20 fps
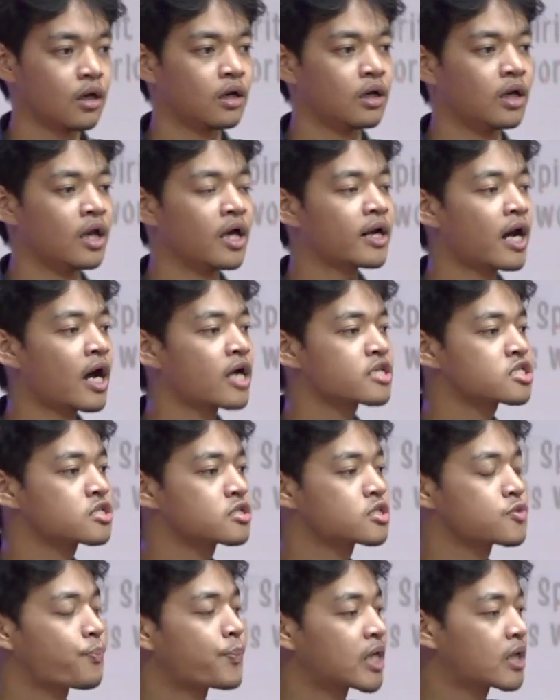Let us
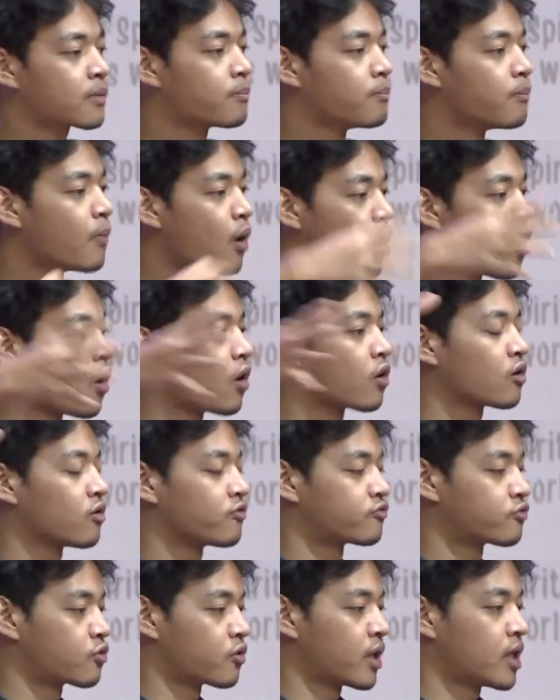speak more
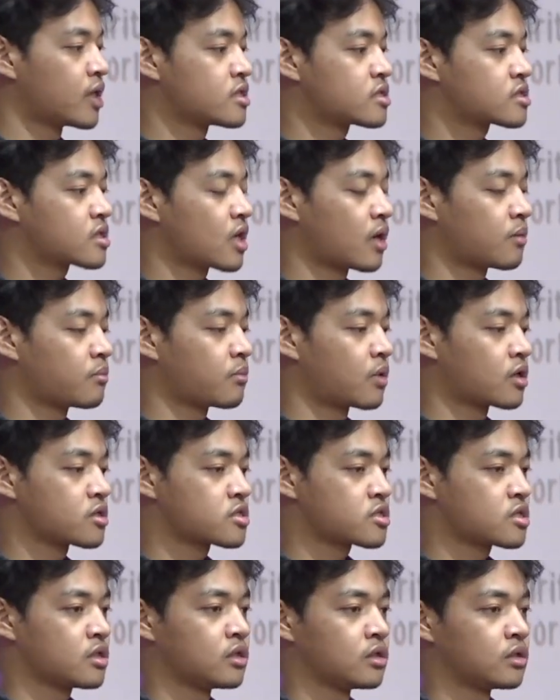of grace and
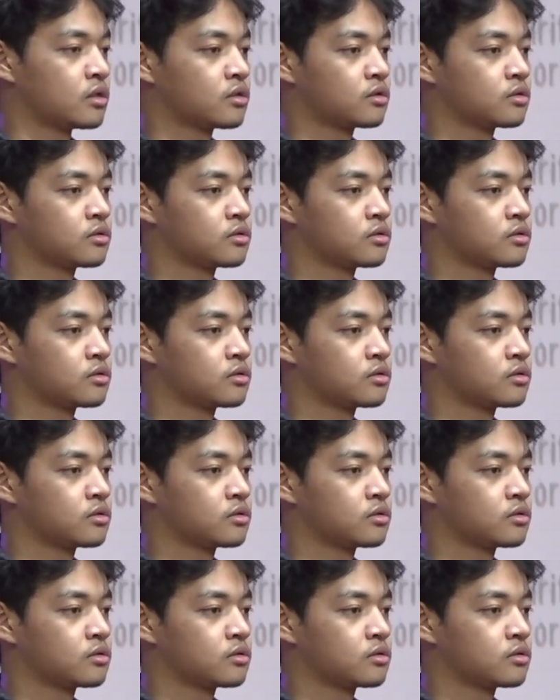mercy.